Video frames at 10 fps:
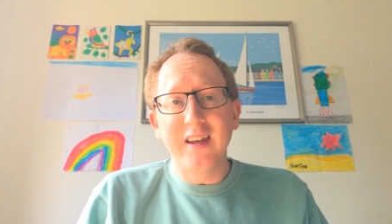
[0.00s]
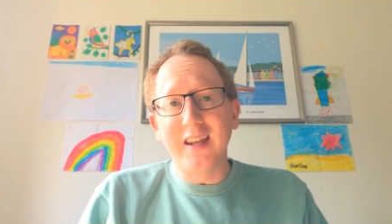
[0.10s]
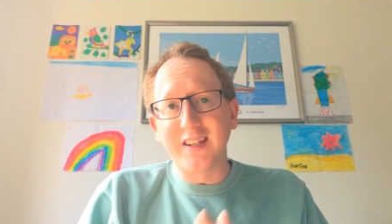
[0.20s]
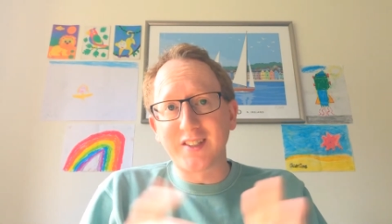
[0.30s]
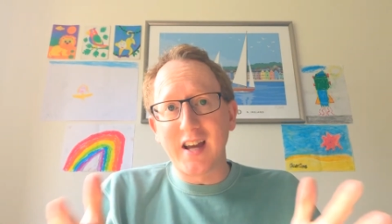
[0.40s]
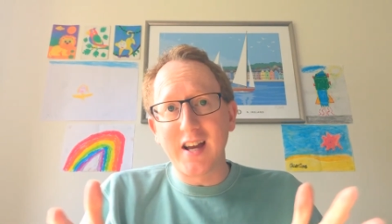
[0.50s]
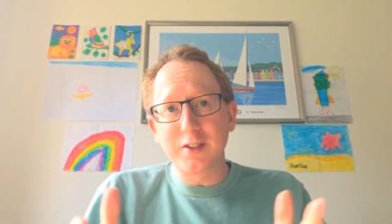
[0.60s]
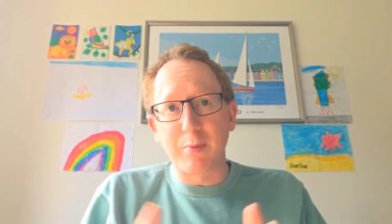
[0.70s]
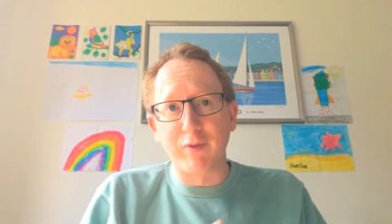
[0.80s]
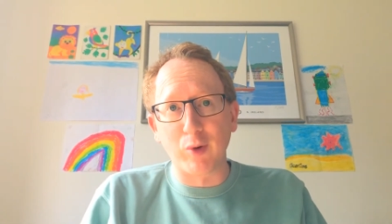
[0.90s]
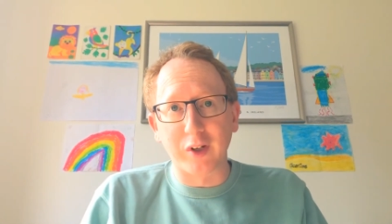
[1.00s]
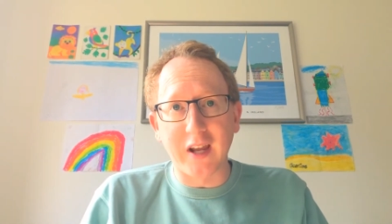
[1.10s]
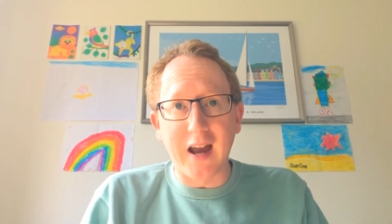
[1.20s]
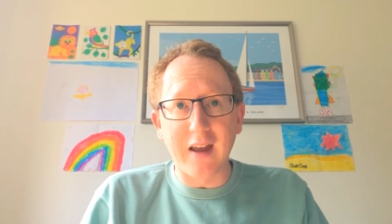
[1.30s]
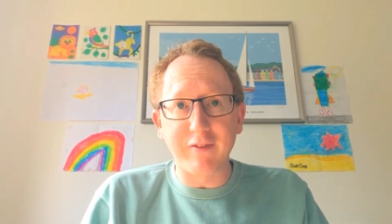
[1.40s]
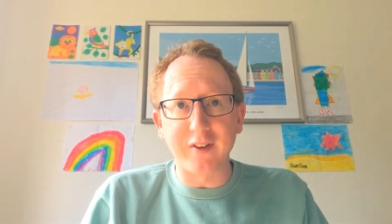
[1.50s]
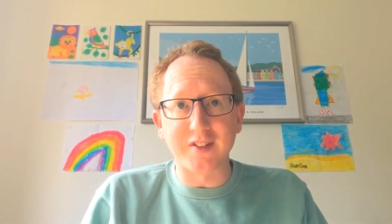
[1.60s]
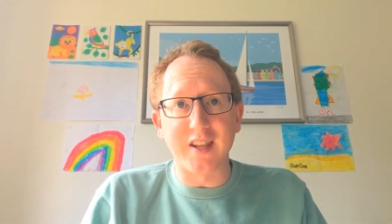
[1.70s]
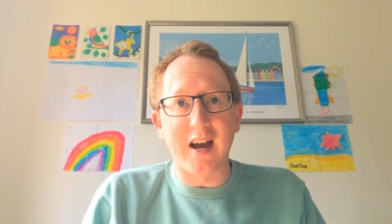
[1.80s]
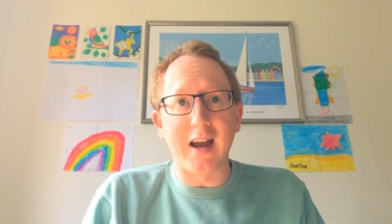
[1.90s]
He stands before
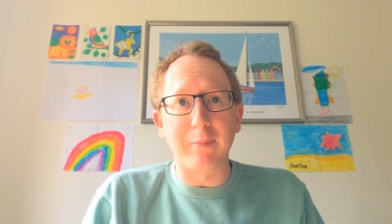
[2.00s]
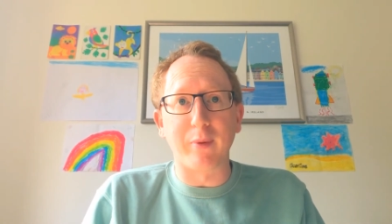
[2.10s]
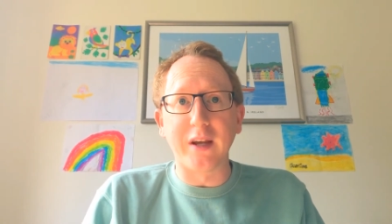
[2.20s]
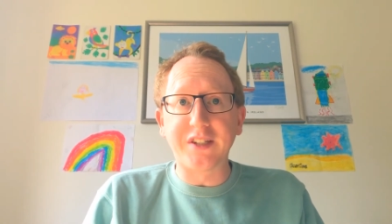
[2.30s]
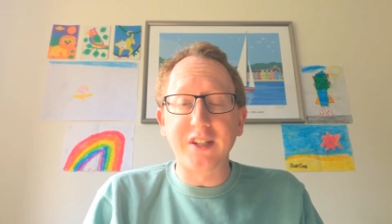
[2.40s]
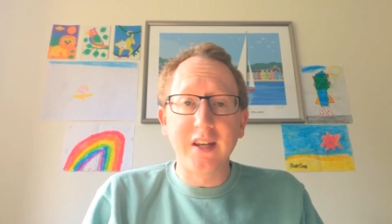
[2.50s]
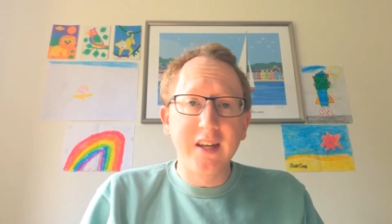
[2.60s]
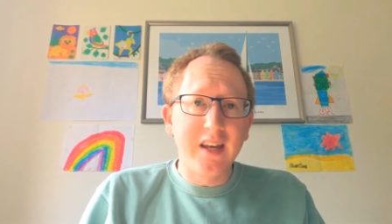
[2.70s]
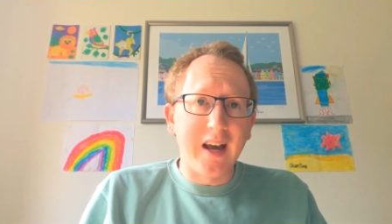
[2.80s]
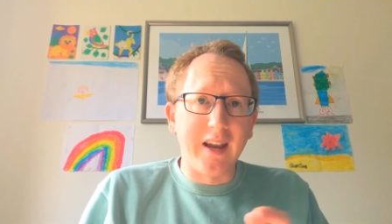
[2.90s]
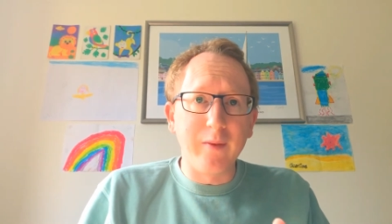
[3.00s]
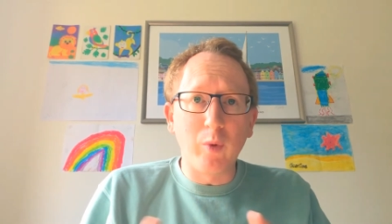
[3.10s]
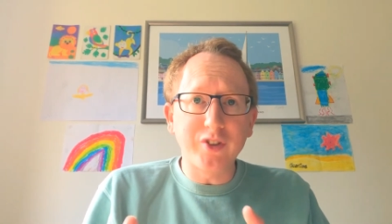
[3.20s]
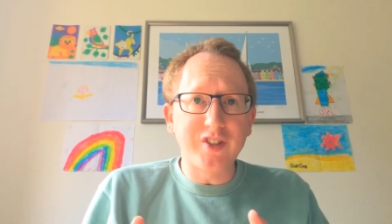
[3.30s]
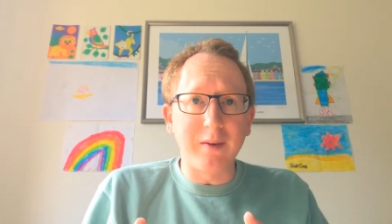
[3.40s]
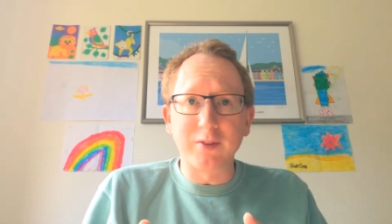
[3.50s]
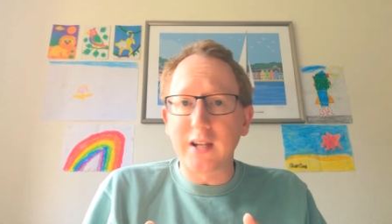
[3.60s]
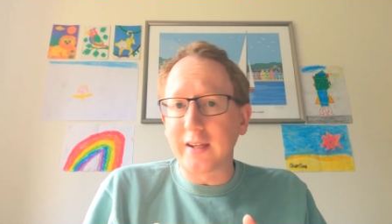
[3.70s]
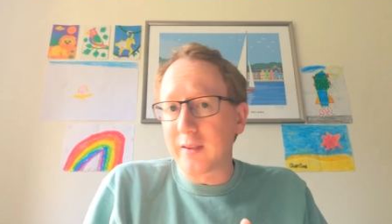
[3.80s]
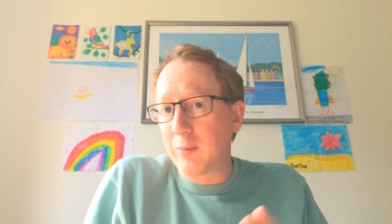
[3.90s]
Caiaphas, the high priest, and in what seems
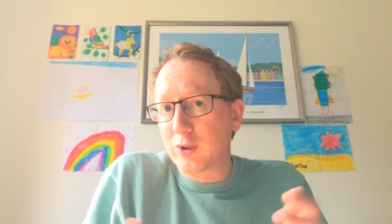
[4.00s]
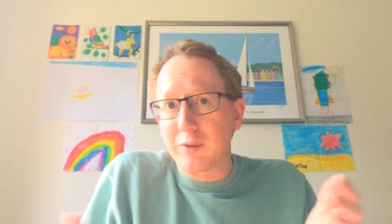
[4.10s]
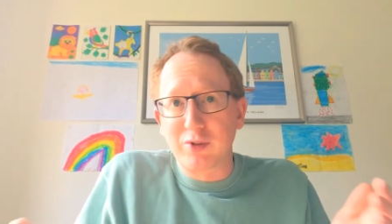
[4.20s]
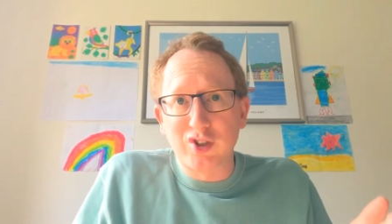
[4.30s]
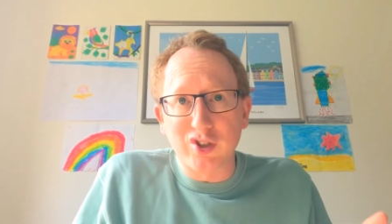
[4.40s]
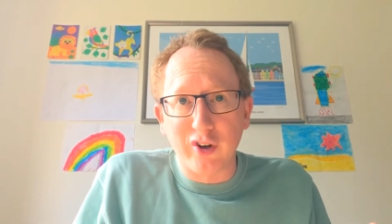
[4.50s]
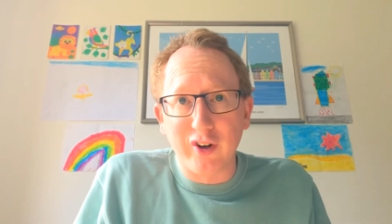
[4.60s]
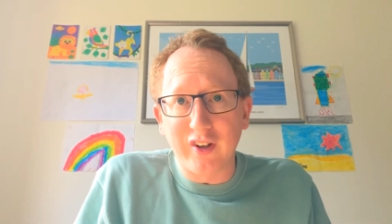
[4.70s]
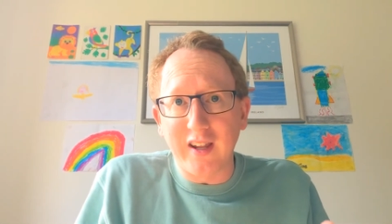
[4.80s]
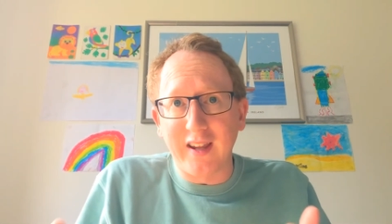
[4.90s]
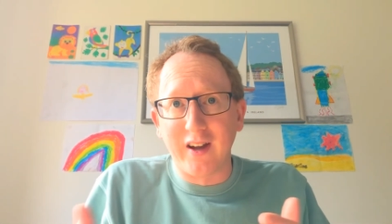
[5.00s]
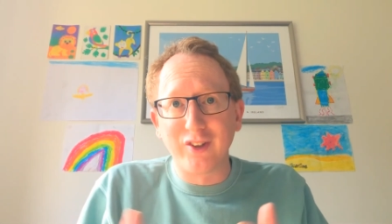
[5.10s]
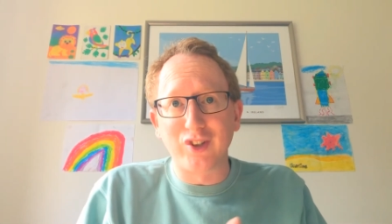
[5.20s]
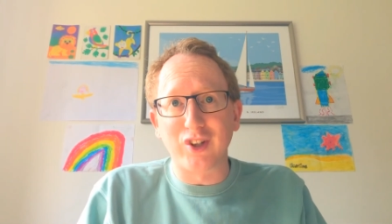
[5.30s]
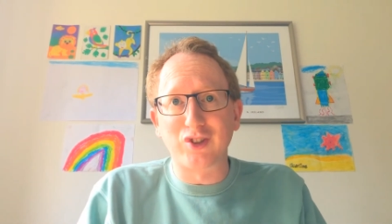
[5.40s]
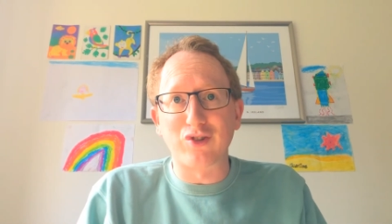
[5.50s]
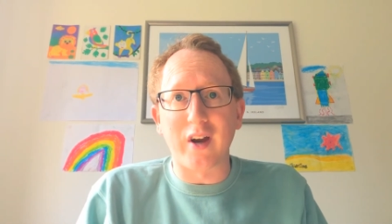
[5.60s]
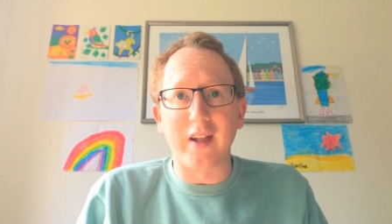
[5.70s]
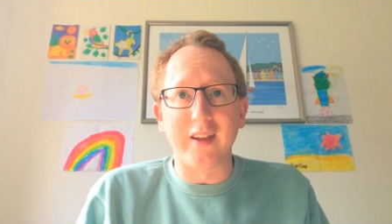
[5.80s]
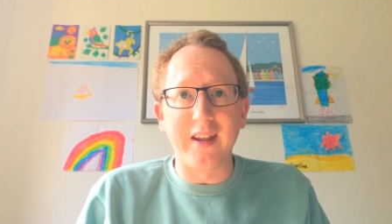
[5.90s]
like the most absurdly unjust
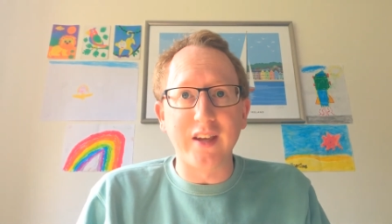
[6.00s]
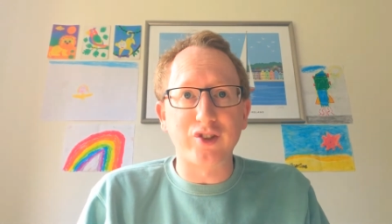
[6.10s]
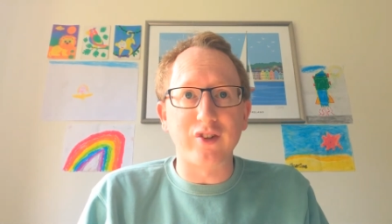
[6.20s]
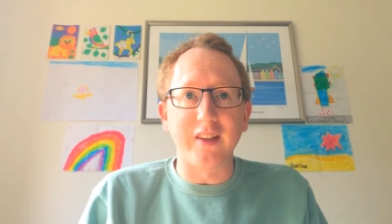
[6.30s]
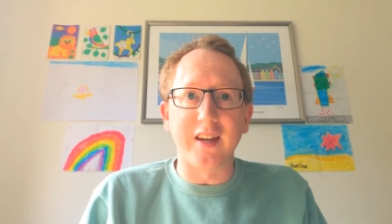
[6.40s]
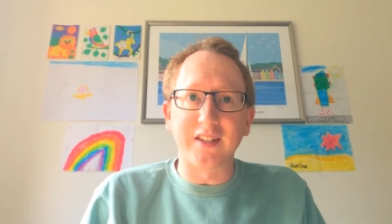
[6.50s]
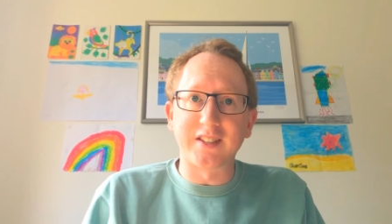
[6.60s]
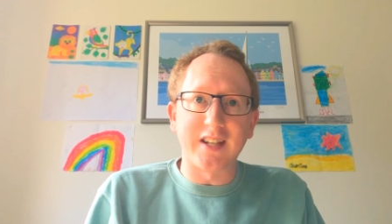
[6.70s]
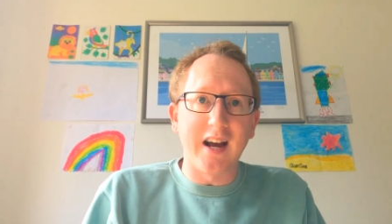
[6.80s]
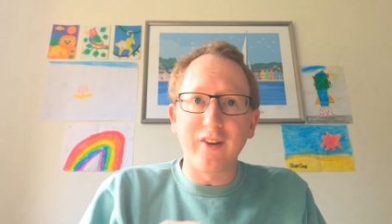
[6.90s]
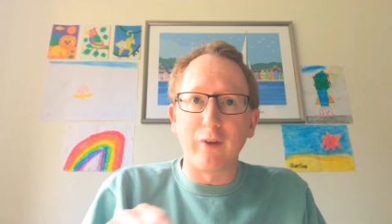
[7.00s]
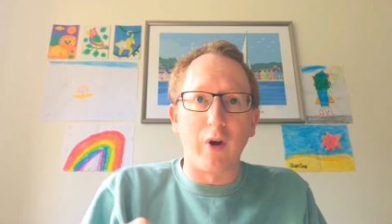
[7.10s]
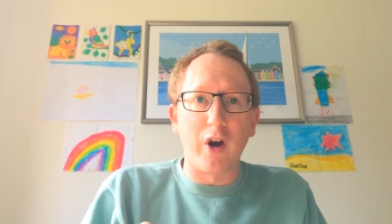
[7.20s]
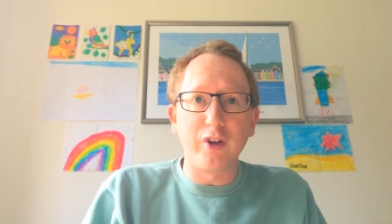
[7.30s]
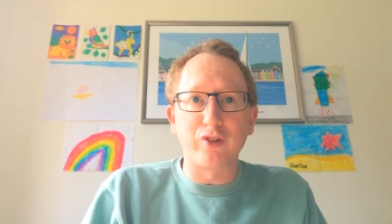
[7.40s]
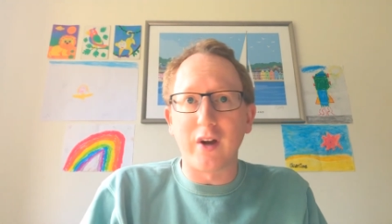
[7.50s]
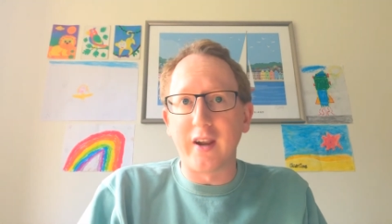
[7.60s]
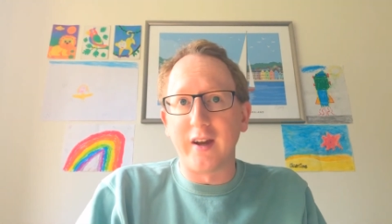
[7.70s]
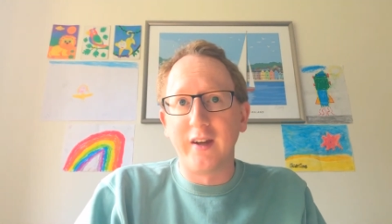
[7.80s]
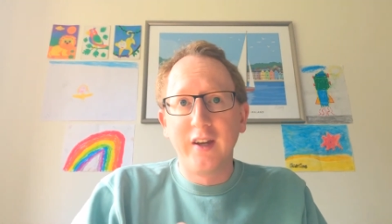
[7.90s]
trial in history, they stand around trying to